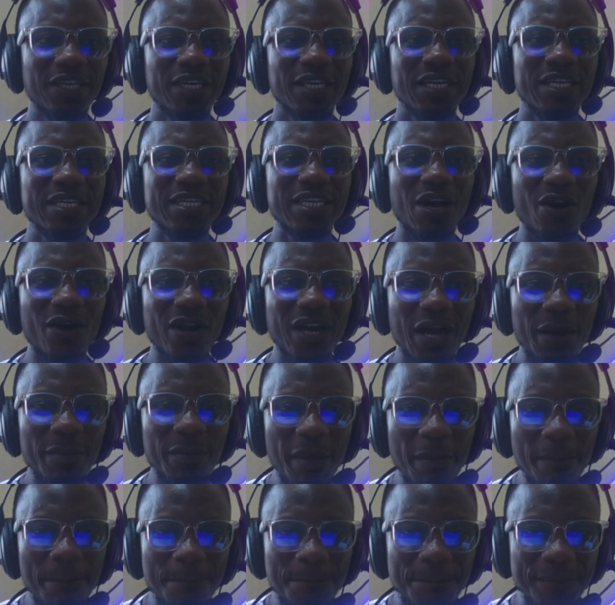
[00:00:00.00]
Now come
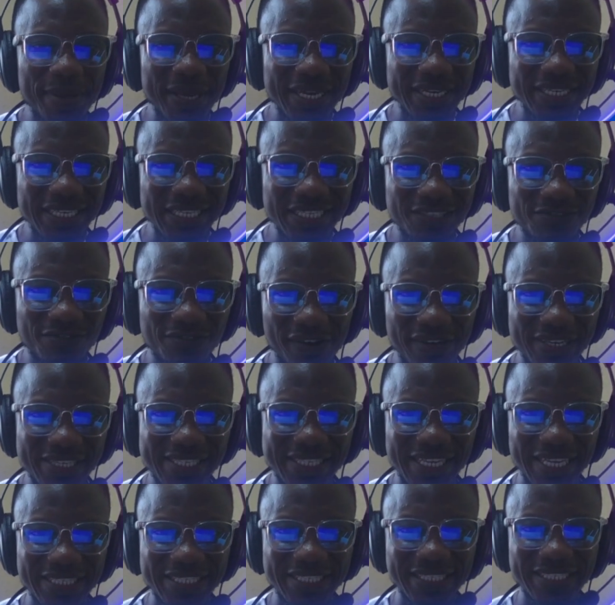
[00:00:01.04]
and pick this very
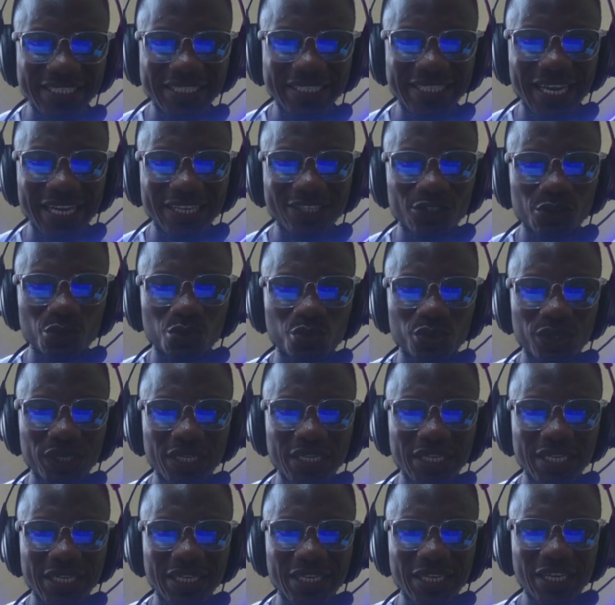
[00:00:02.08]
setting that
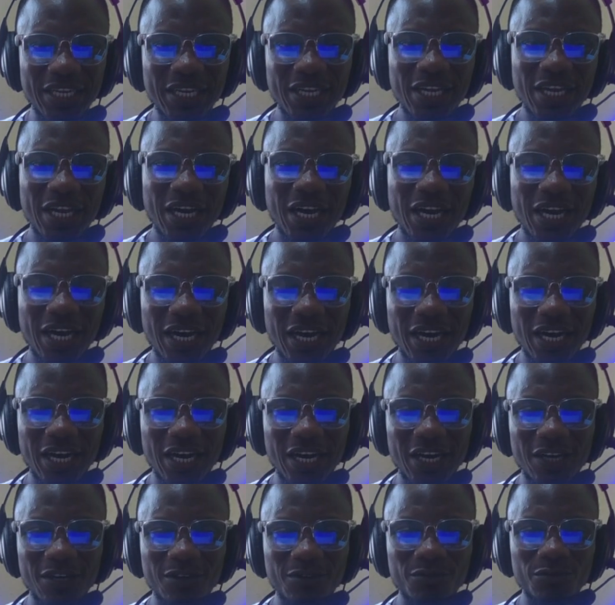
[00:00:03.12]
we
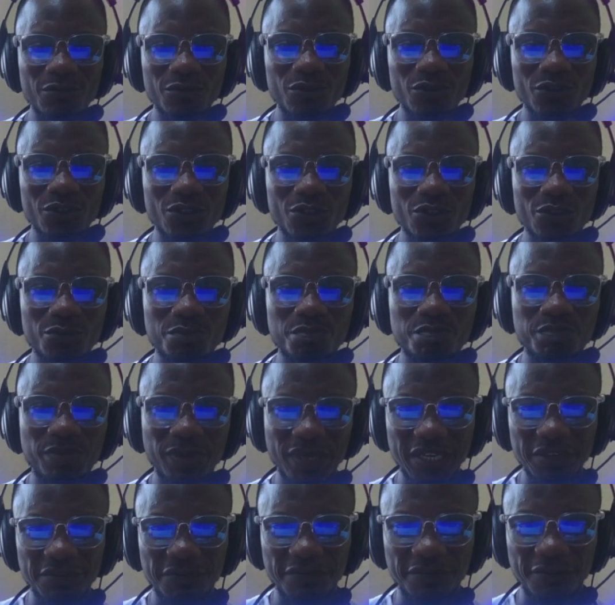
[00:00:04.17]
uh, pick
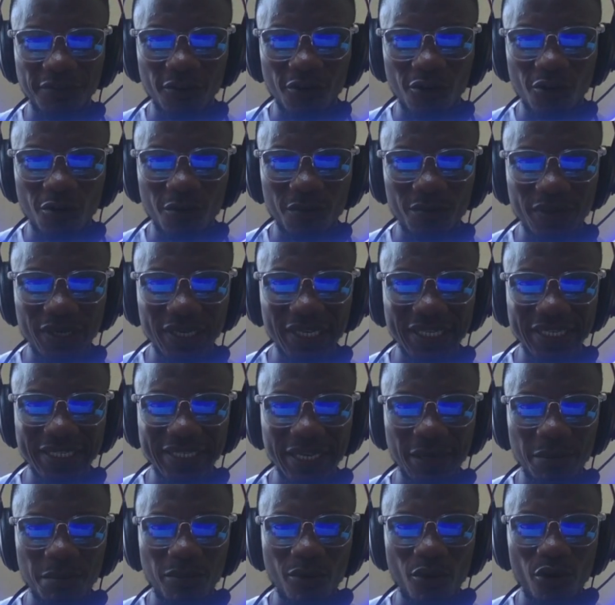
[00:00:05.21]
it from the
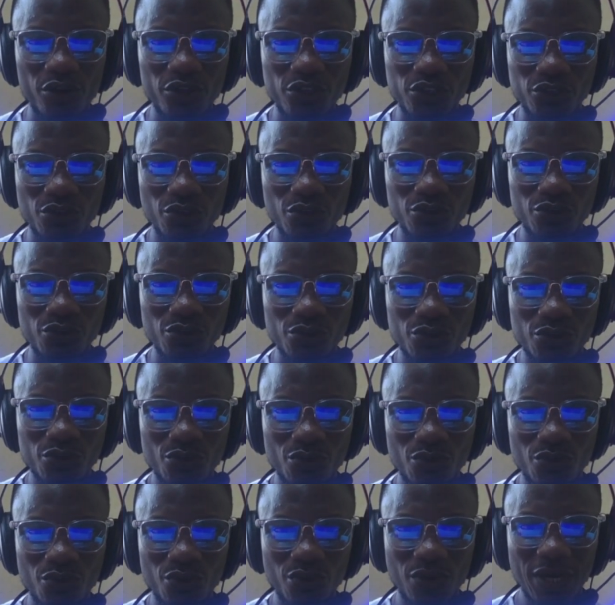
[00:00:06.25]
boy is going to
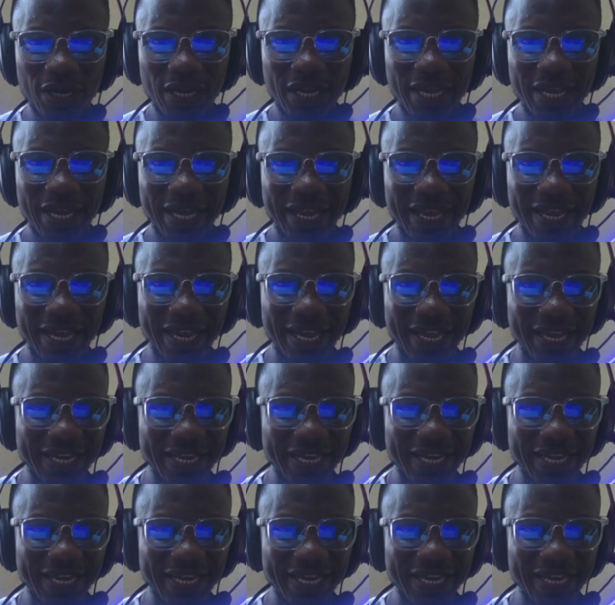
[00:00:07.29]
school, and